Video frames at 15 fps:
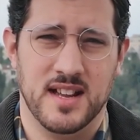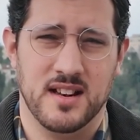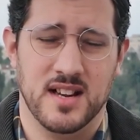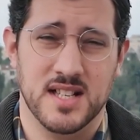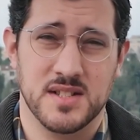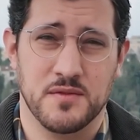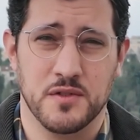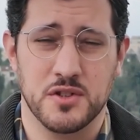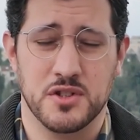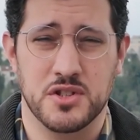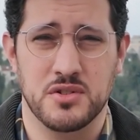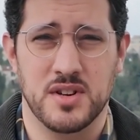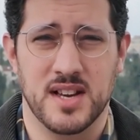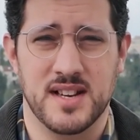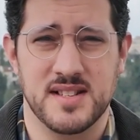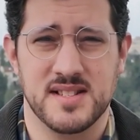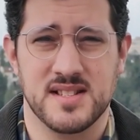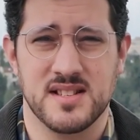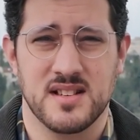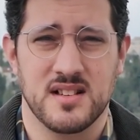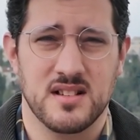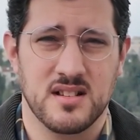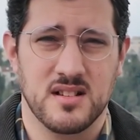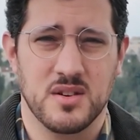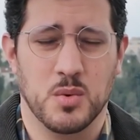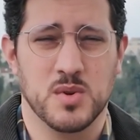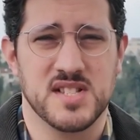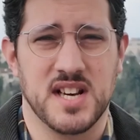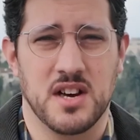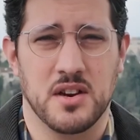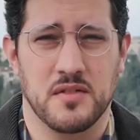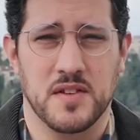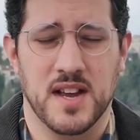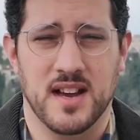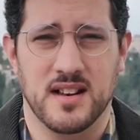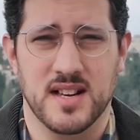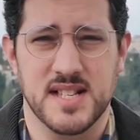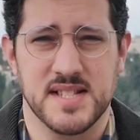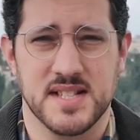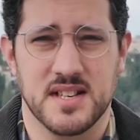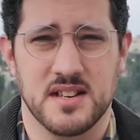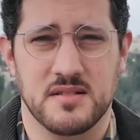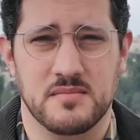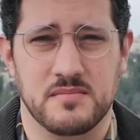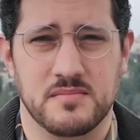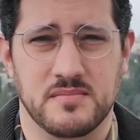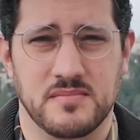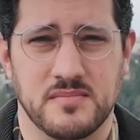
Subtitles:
headlines for 2 days was out of the headlines again.